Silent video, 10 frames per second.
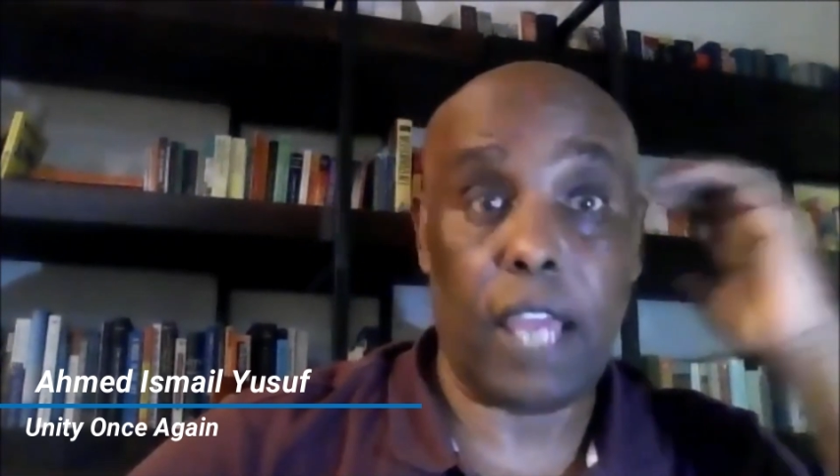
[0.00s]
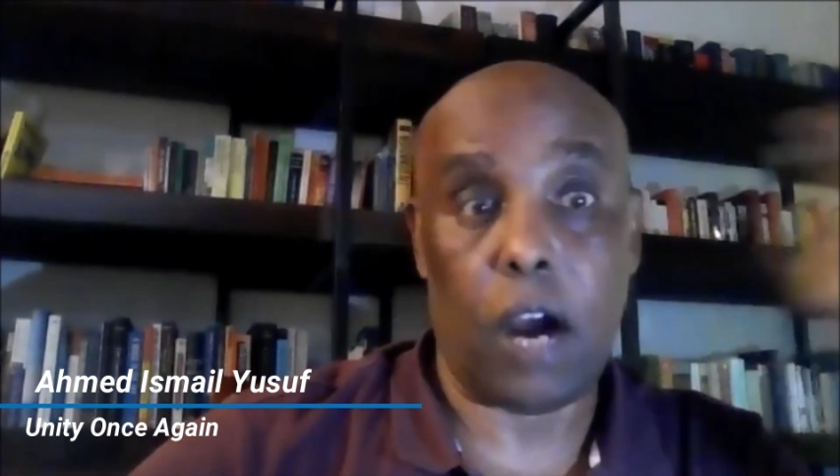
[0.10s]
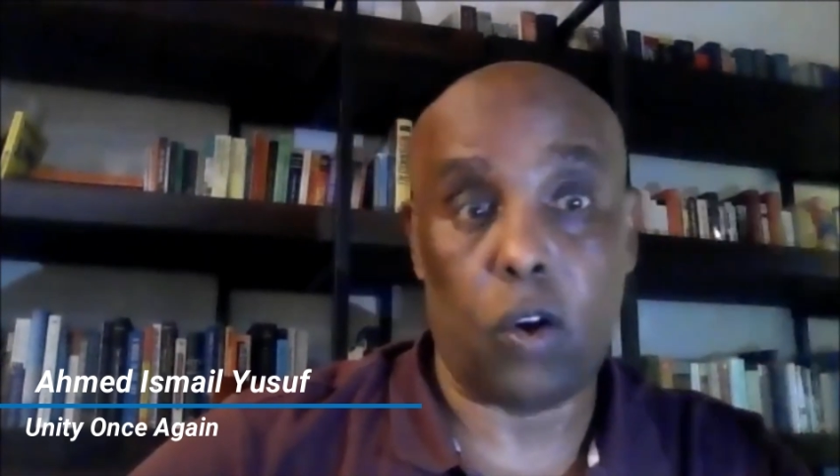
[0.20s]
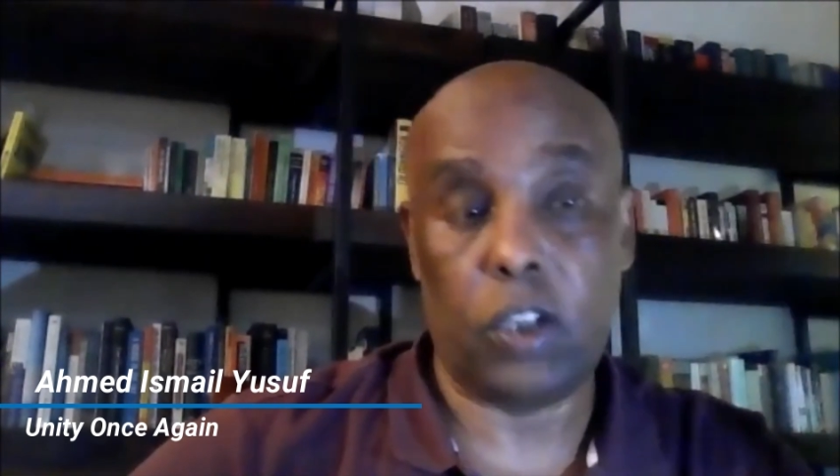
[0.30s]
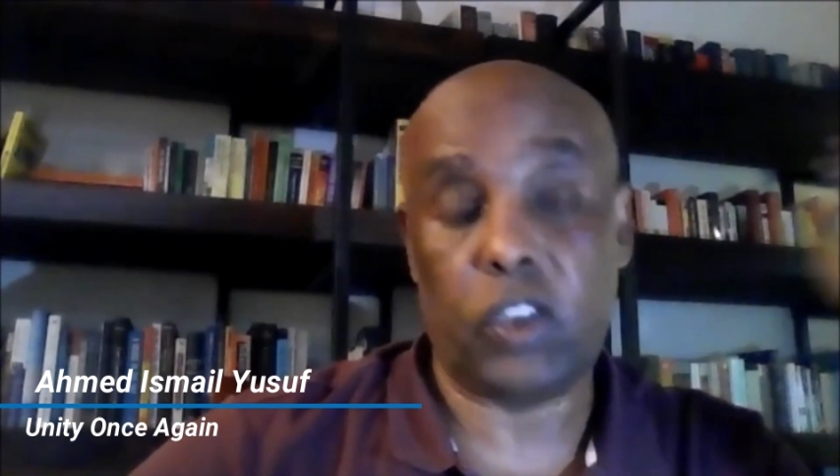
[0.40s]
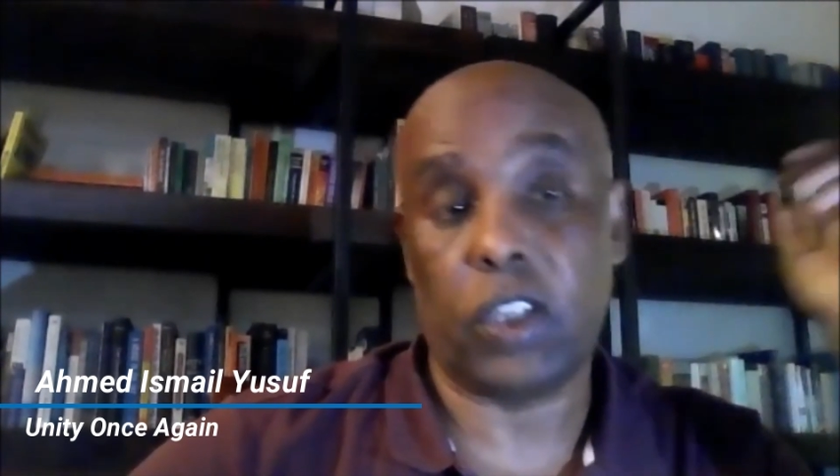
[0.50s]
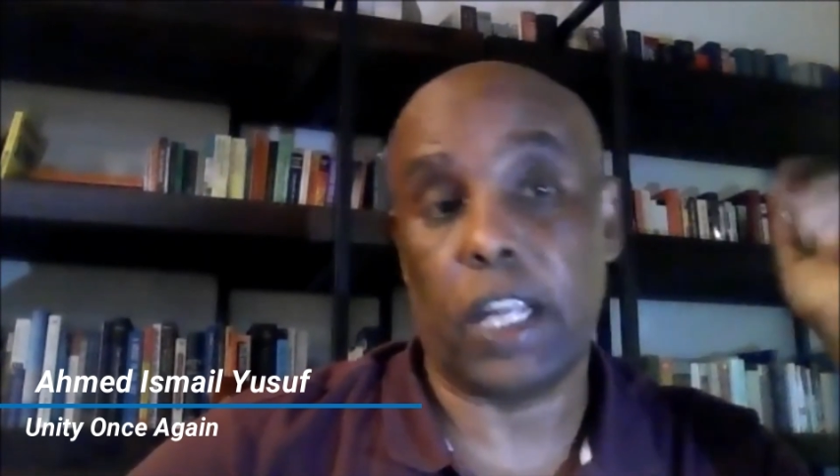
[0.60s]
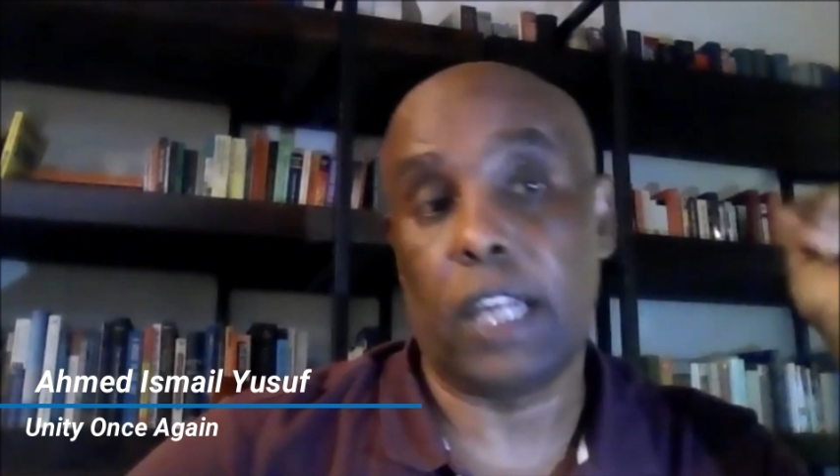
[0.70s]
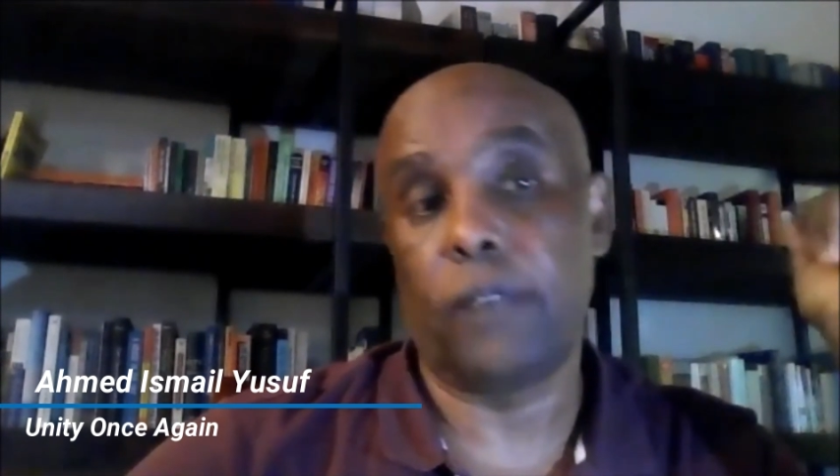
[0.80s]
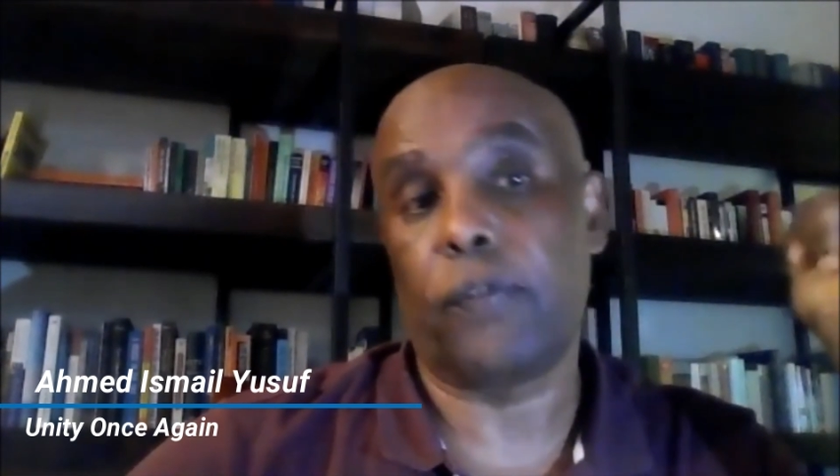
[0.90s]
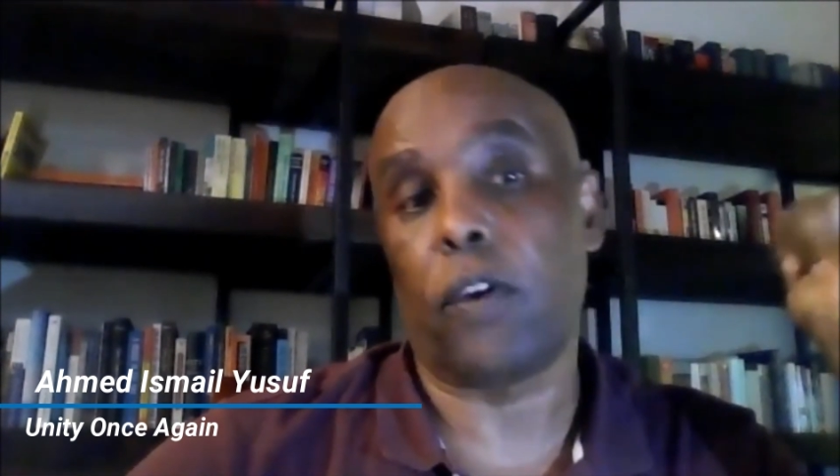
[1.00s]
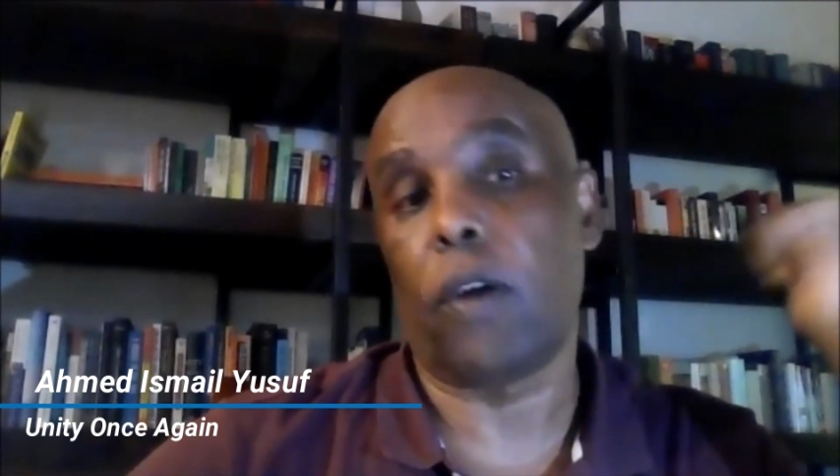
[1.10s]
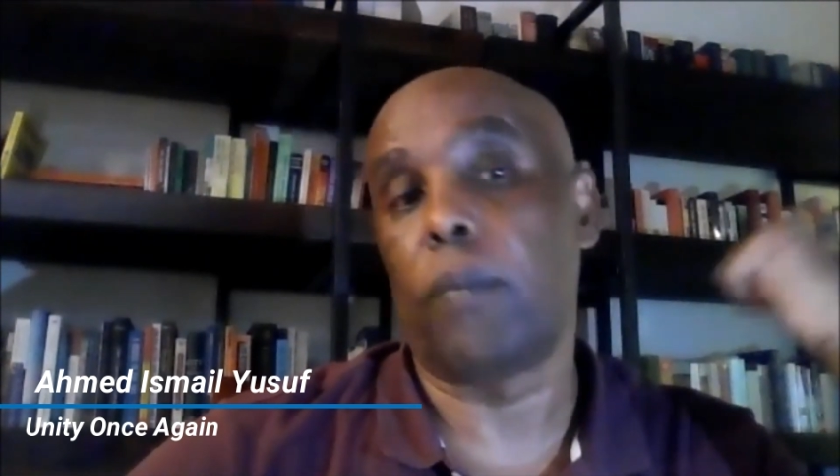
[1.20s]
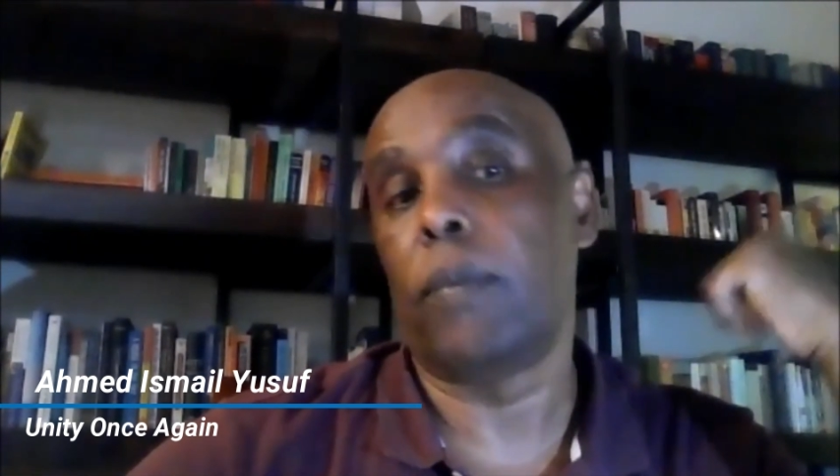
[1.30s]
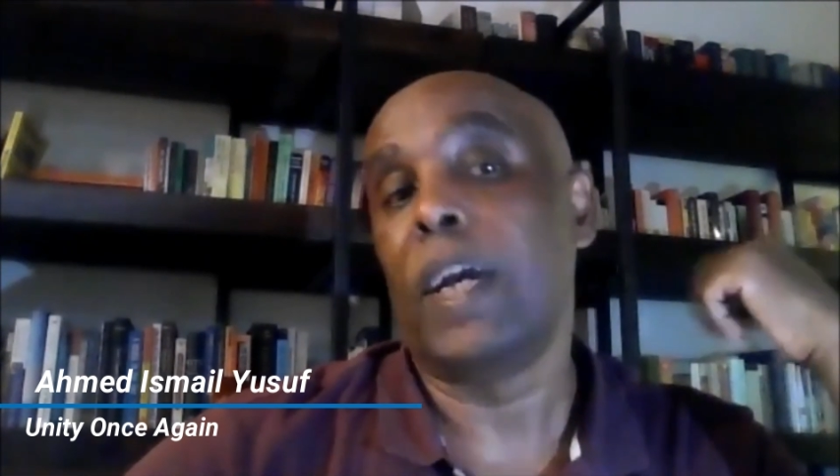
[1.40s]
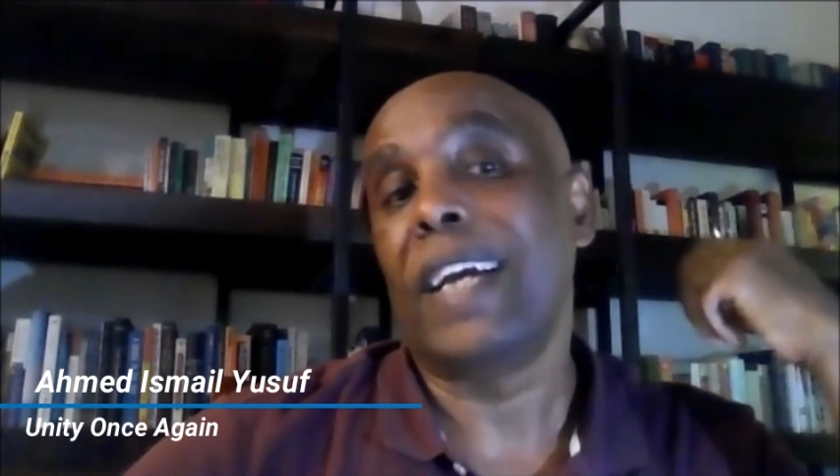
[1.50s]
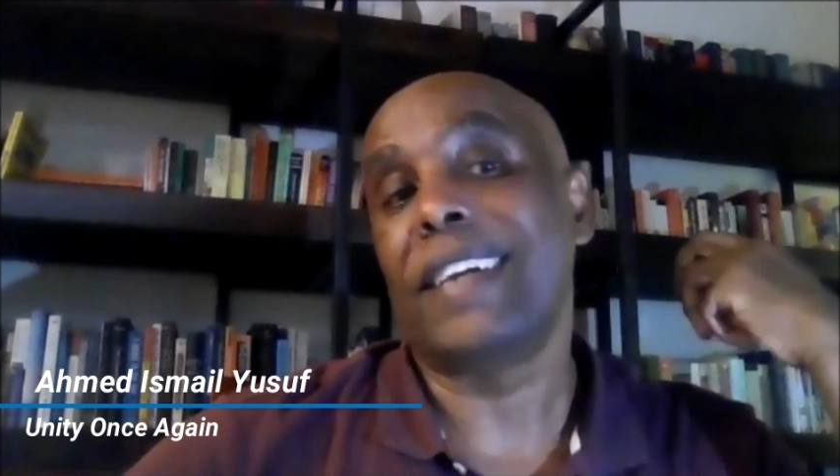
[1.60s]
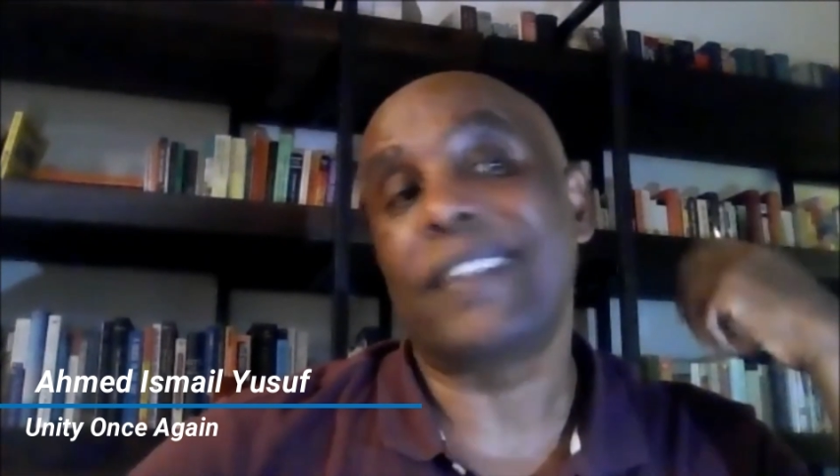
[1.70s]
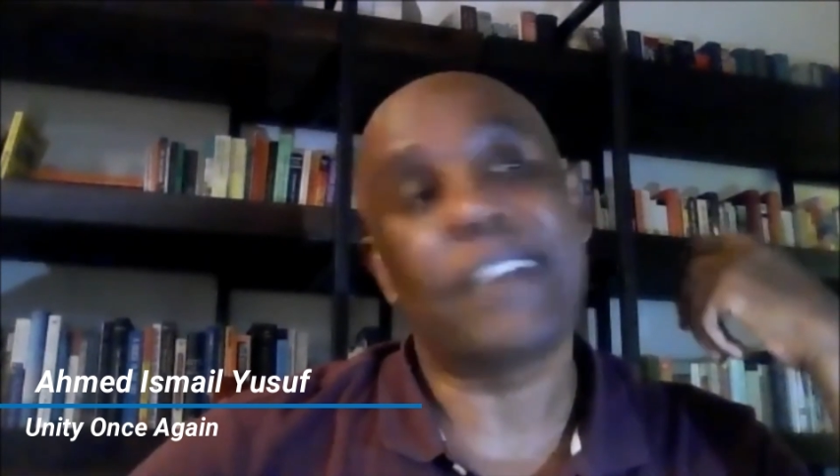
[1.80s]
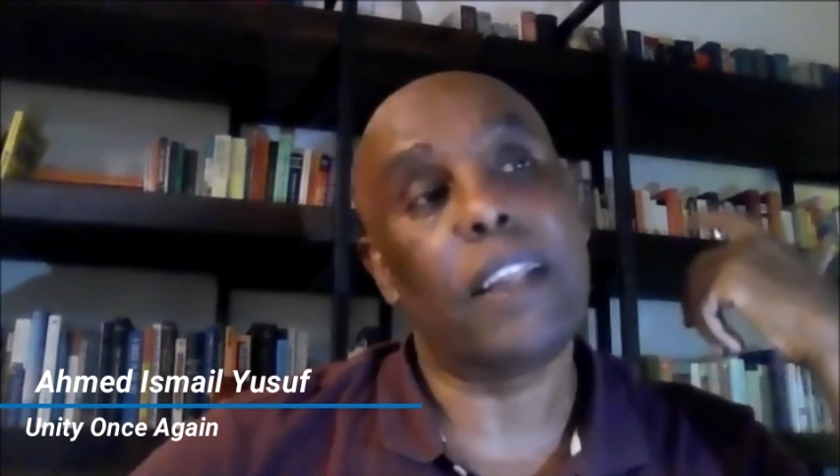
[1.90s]
are originally from,
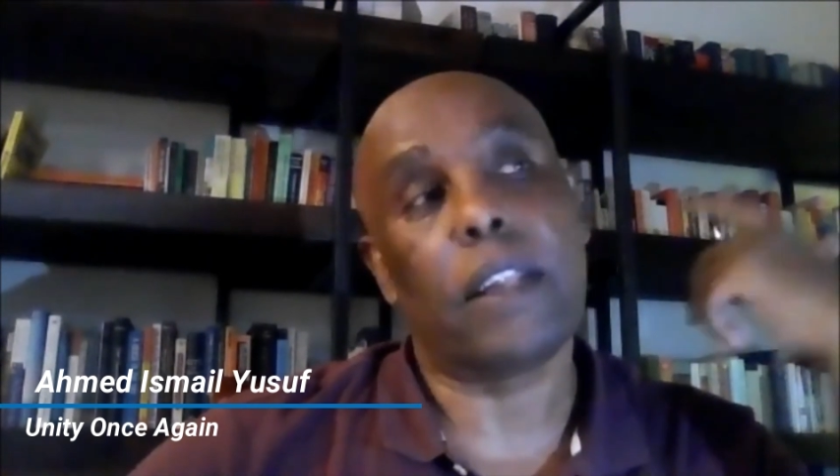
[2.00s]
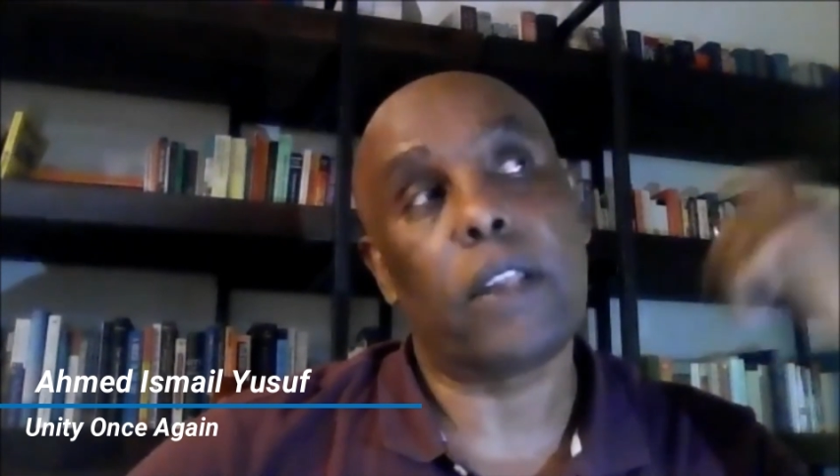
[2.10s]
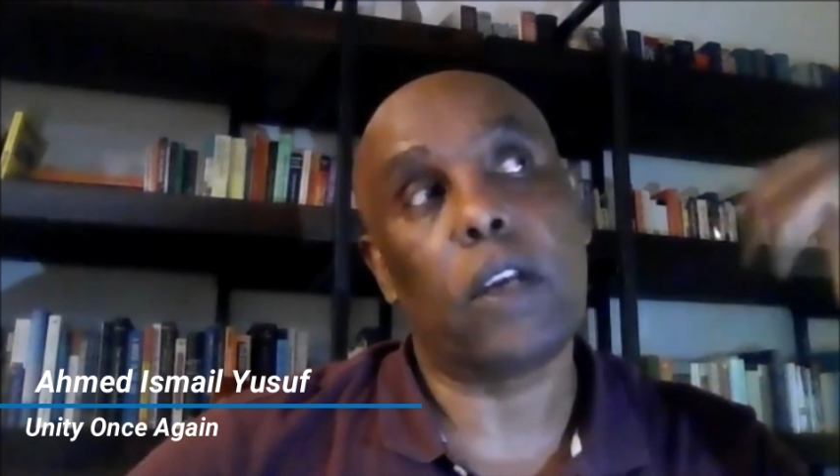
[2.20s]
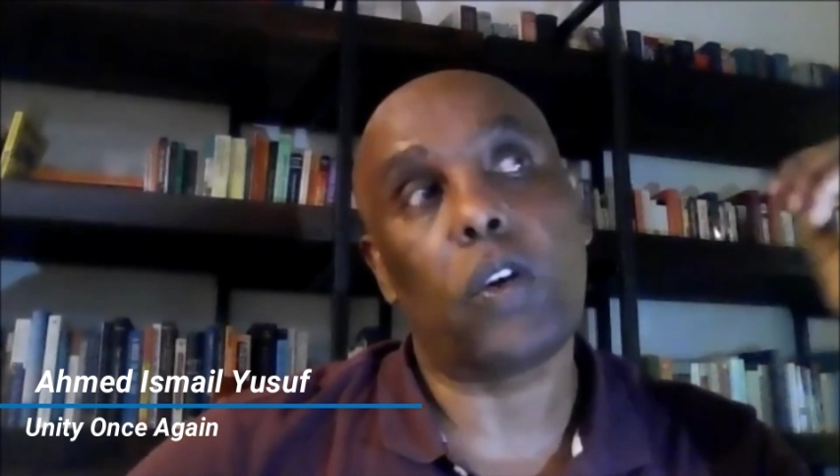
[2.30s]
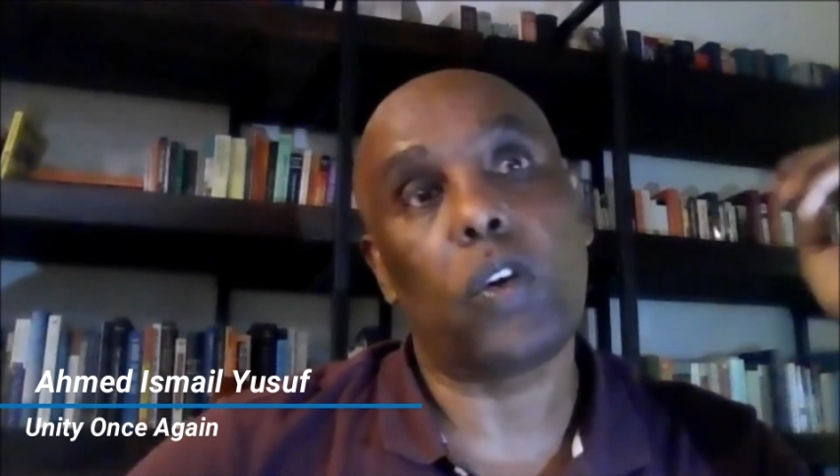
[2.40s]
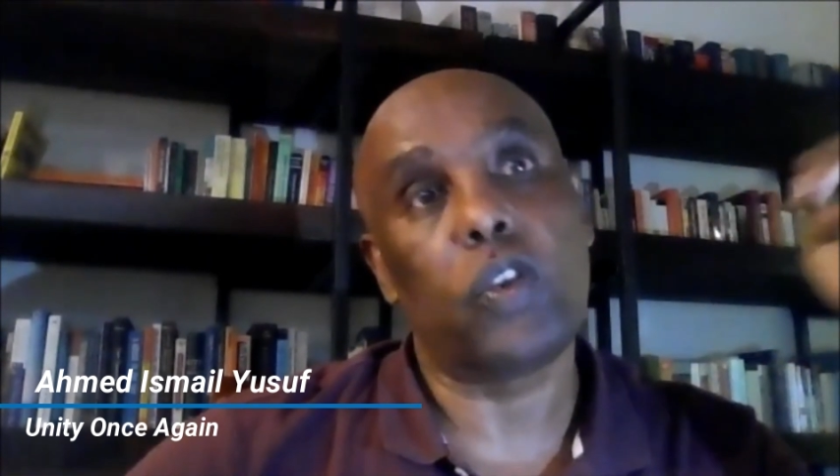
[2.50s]
still they